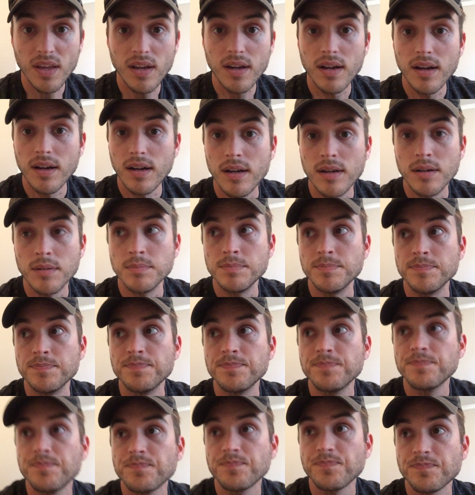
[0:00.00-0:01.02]
And
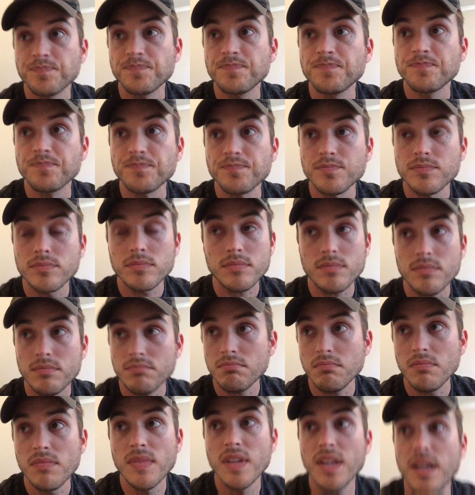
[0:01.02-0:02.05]

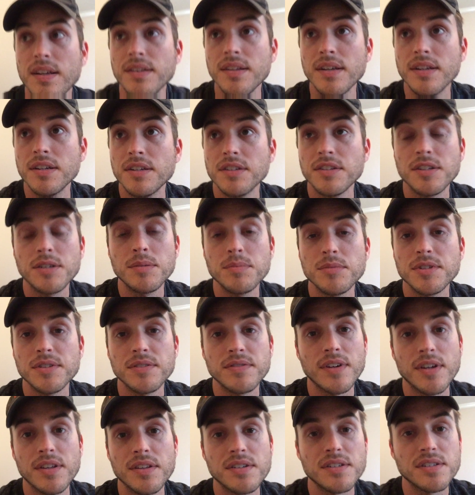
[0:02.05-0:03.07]
then in terms
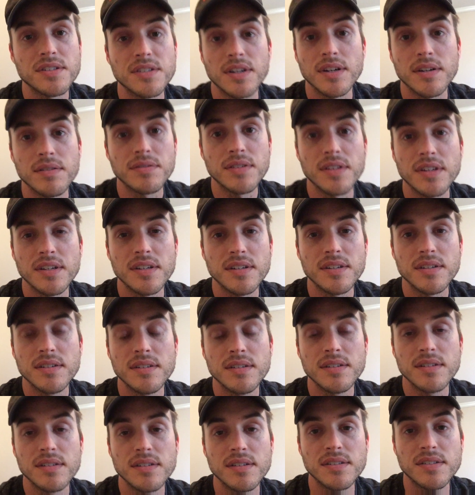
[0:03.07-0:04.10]
of other stuff that
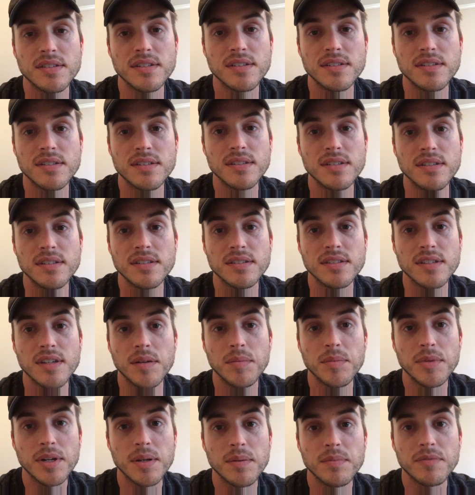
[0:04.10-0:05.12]
is
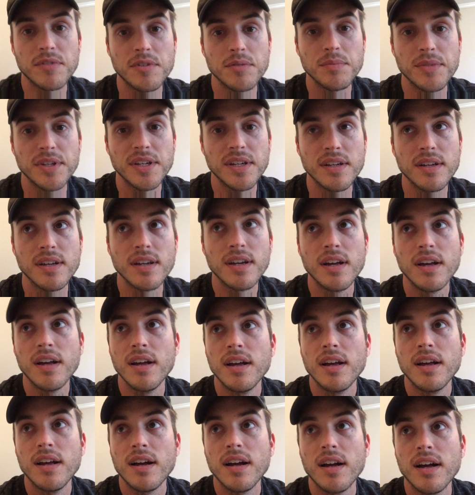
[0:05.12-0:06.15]
coming up for me,
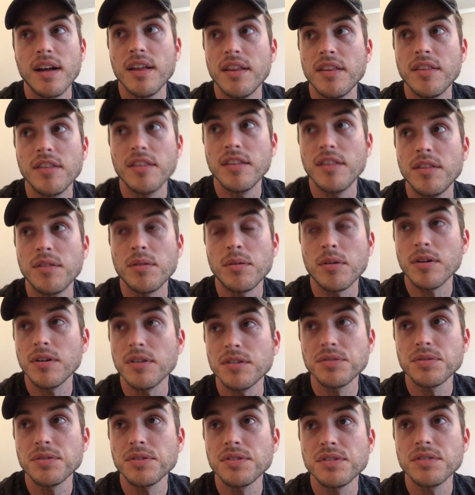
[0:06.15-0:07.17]
there were all
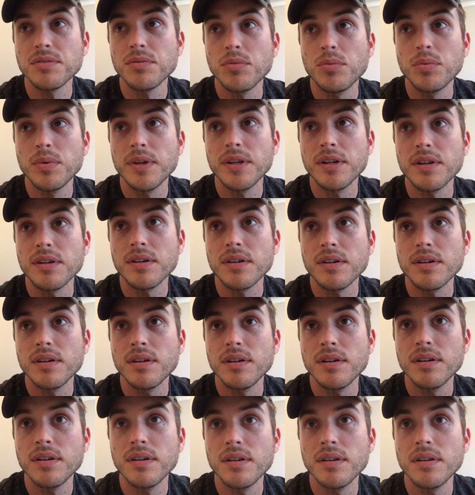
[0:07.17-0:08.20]
sorts of weird.
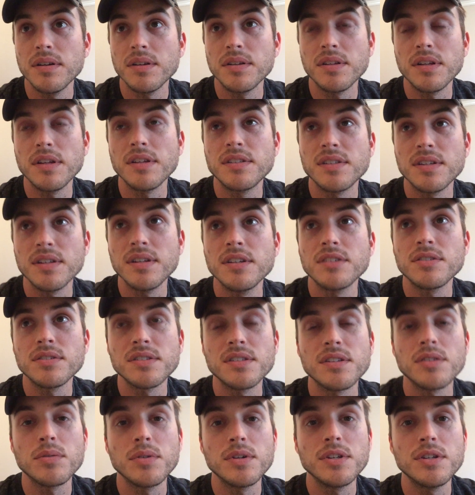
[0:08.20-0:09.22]
It's
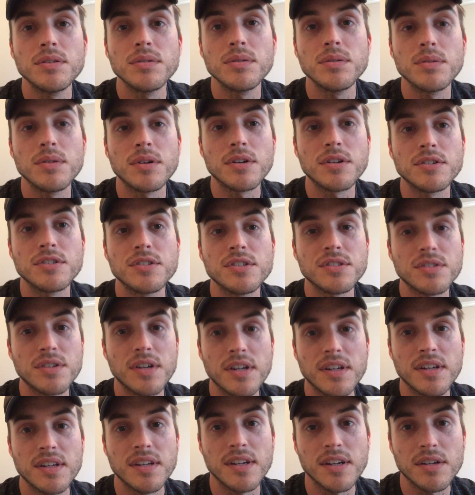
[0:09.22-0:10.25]
interesting when you are just
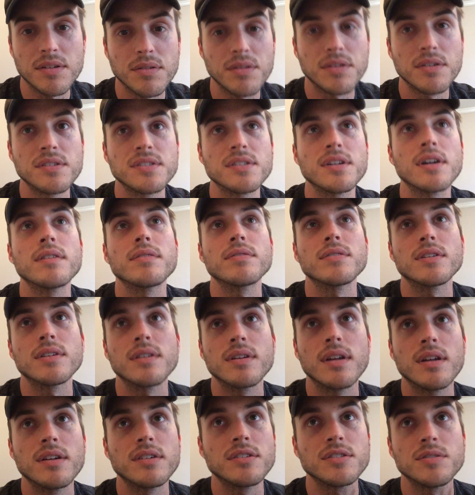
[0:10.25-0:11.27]
trying to connect with yourself
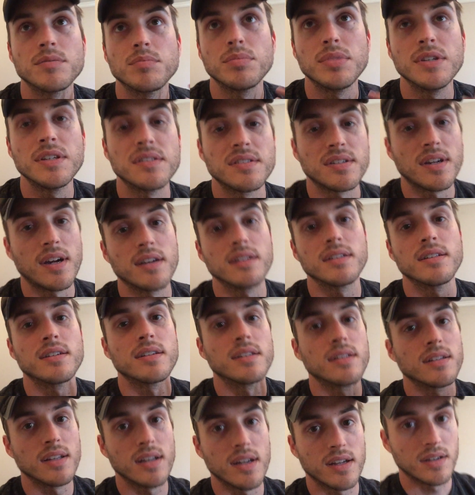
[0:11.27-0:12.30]
and just be silent
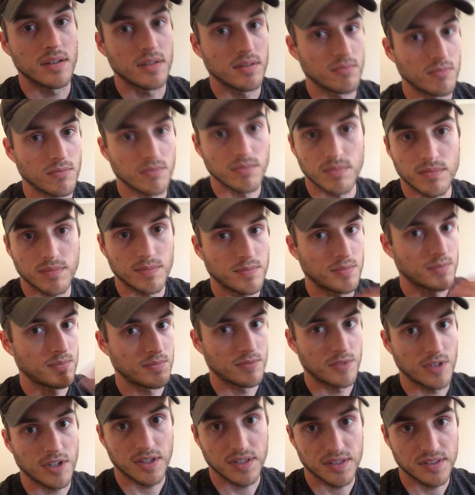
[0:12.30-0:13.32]
and let
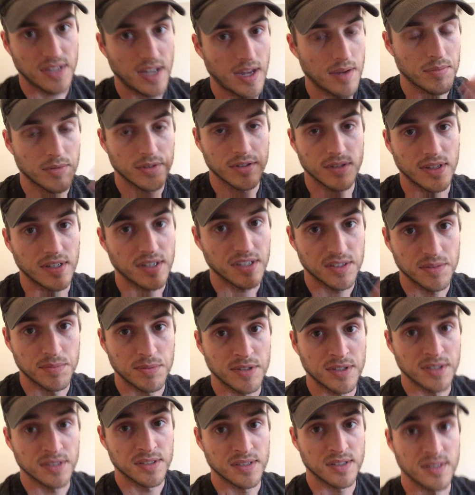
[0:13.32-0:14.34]
thoughts happen, let
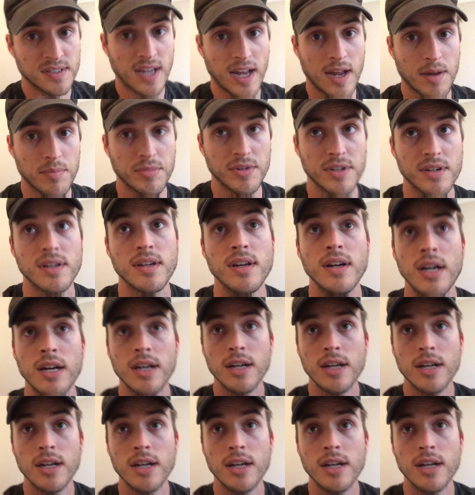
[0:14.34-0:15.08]
experiences happen.